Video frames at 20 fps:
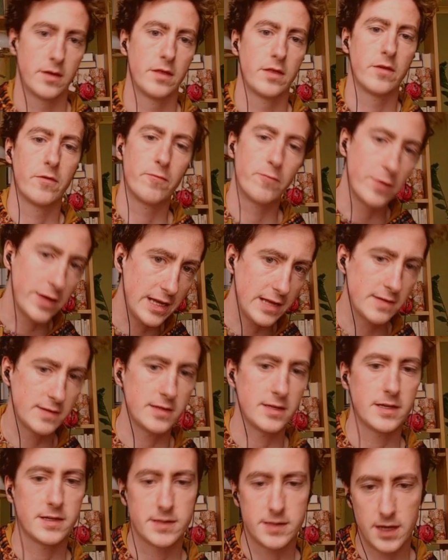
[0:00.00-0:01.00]
The
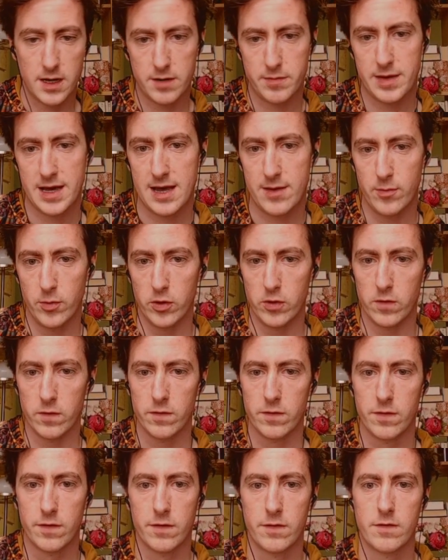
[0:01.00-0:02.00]
reason it's not a bad
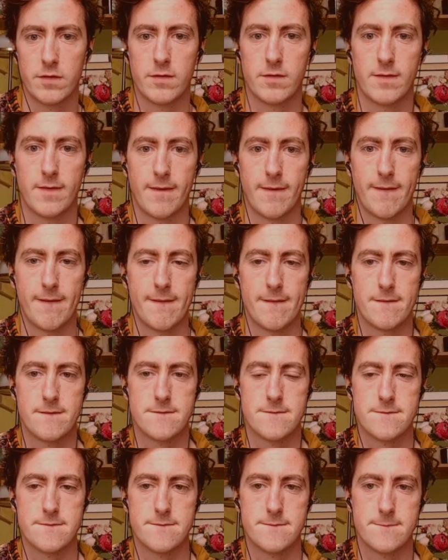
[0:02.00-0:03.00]
move.
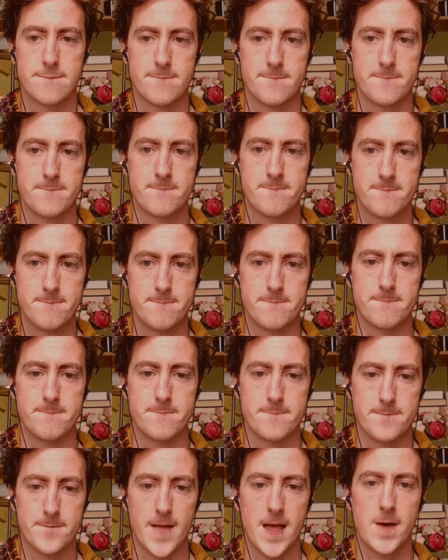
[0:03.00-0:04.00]

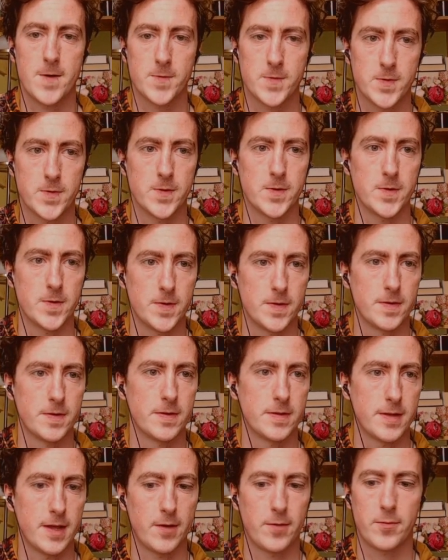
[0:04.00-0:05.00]
That was good.
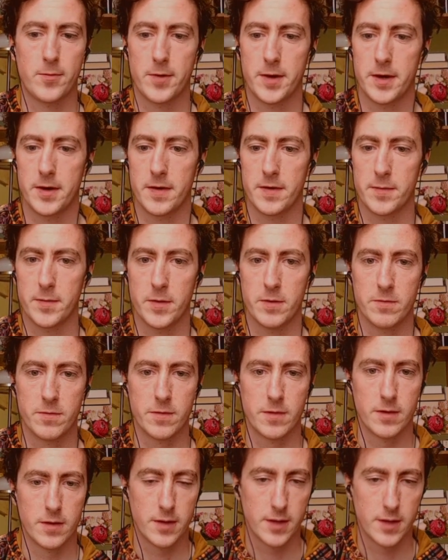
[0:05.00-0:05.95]
That was a really nice move.